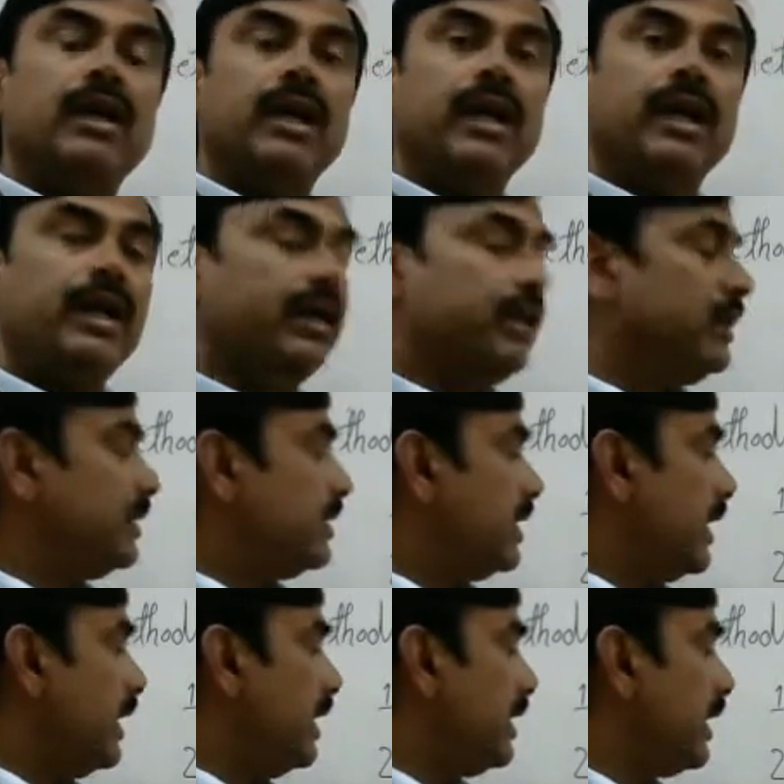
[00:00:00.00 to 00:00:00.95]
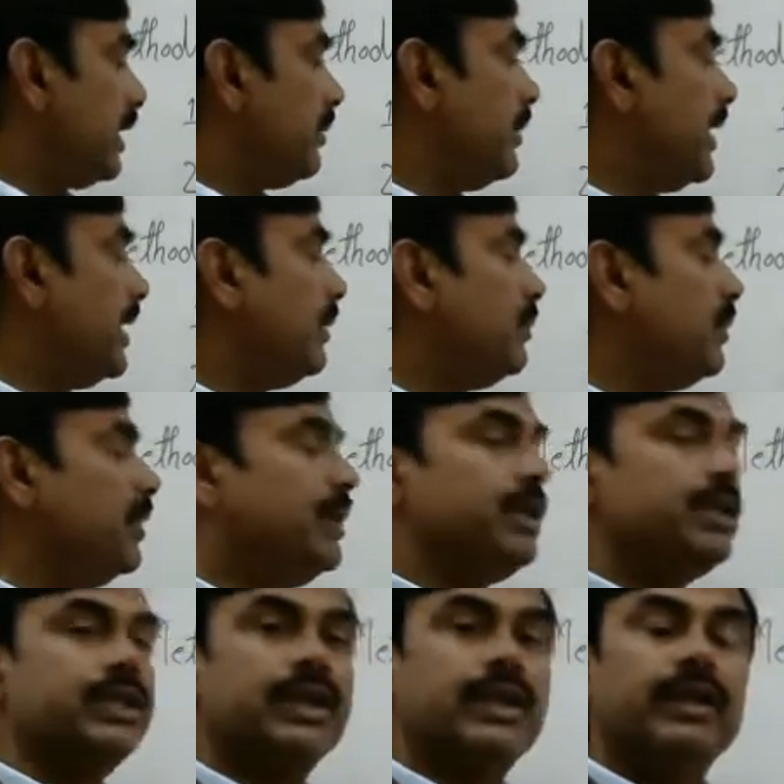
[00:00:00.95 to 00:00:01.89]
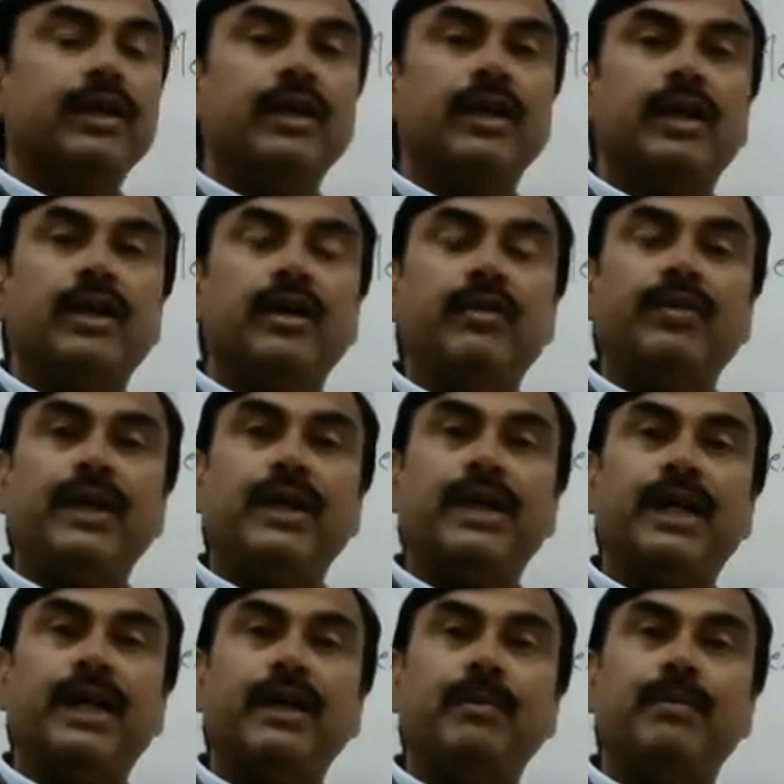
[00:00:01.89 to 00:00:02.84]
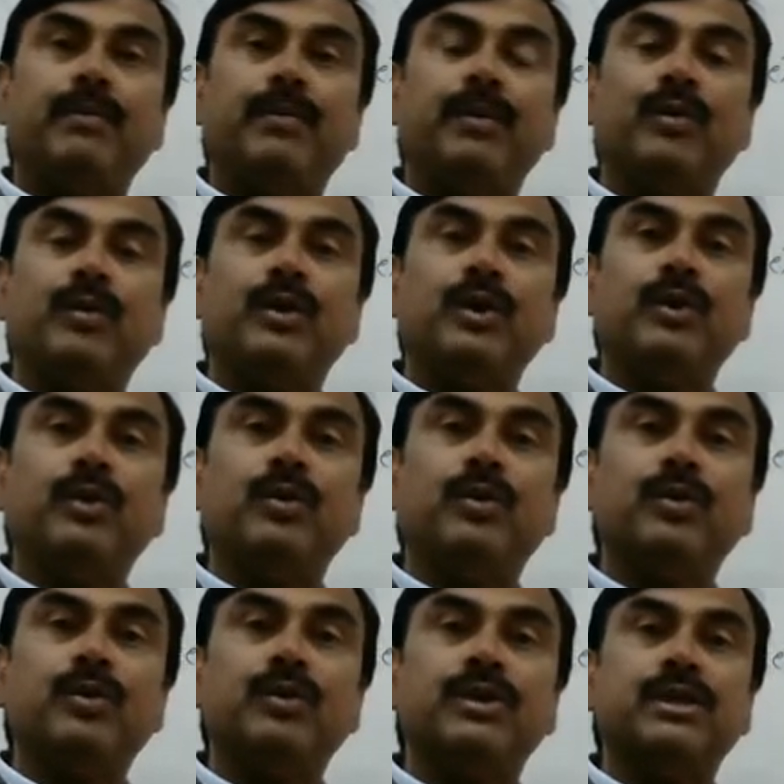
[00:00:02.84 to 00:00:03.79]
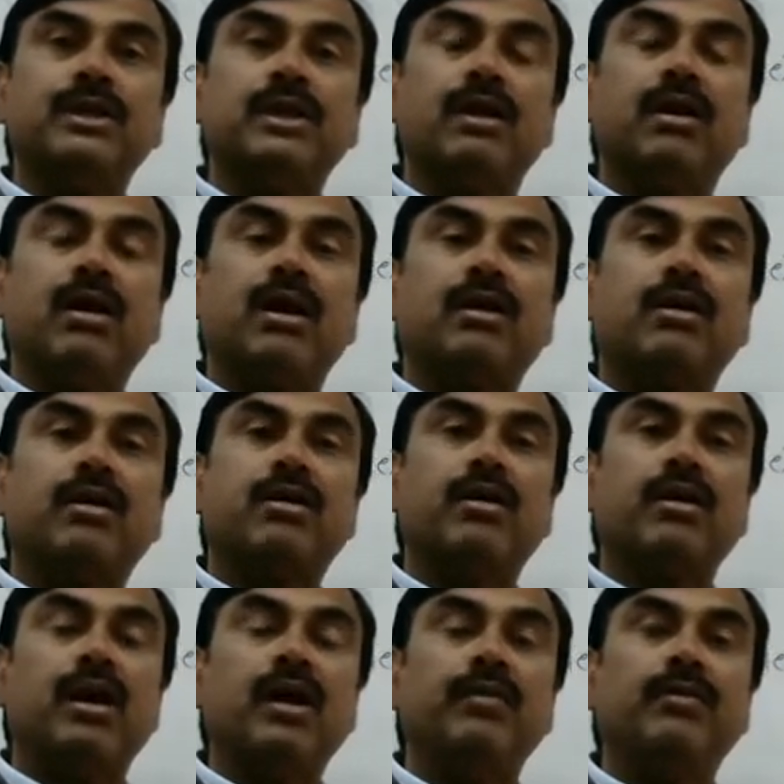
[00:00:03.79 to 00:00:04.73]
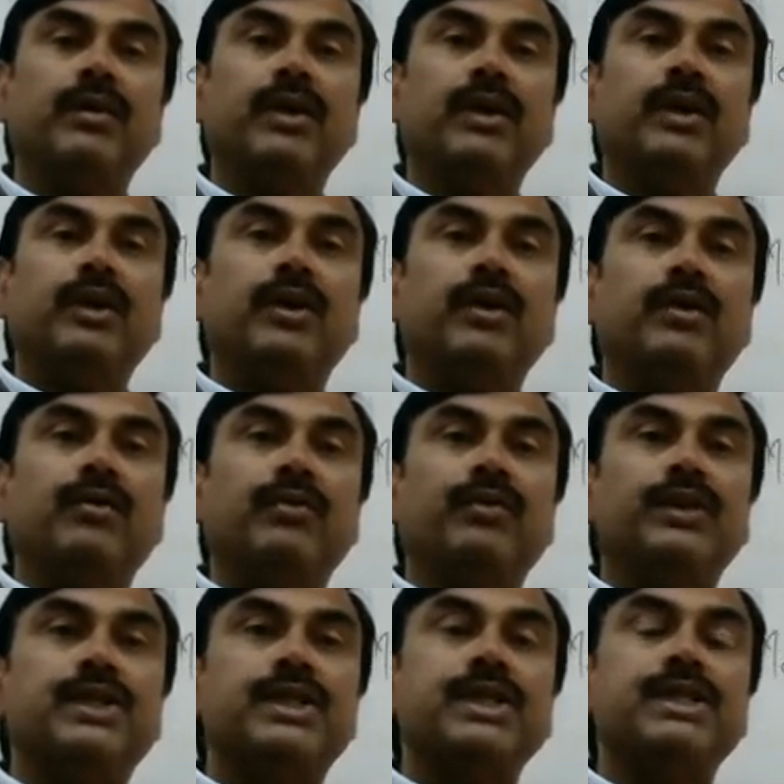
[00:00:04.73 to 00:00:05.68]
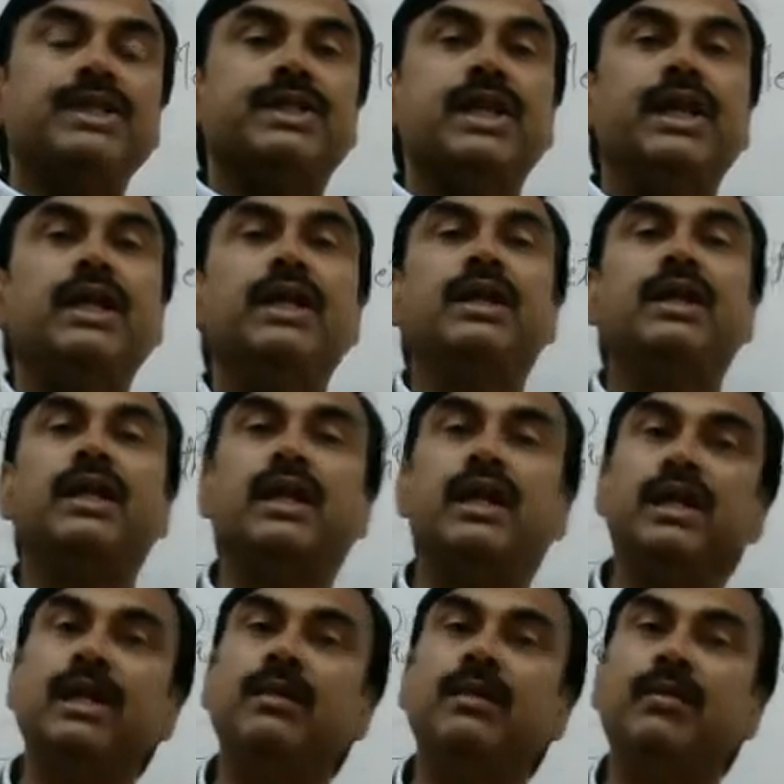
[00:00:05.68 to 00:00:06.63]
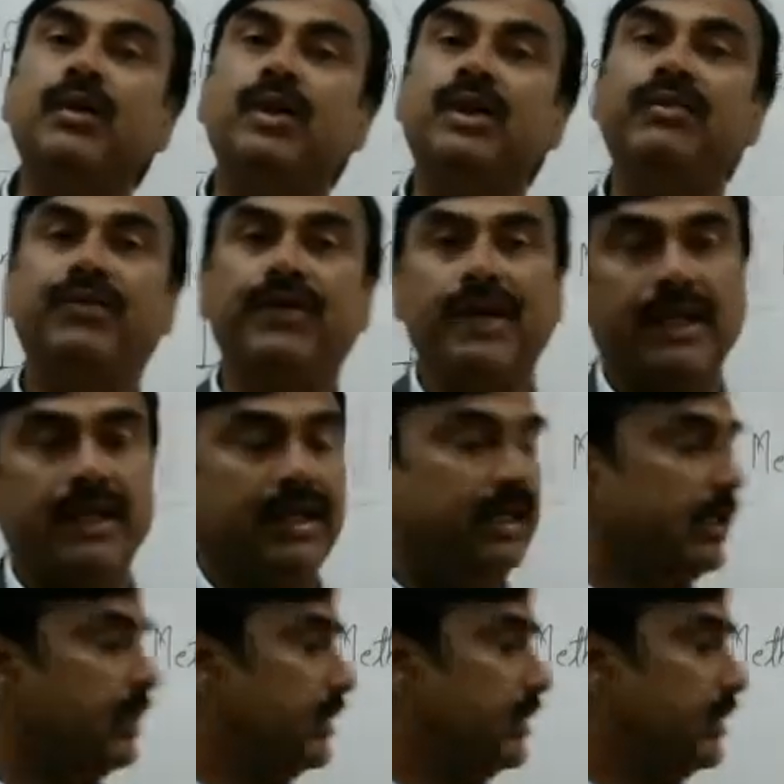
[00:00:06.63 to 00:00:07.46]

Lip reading: in genetic manipulation, we can produce a crop which is genetically modified.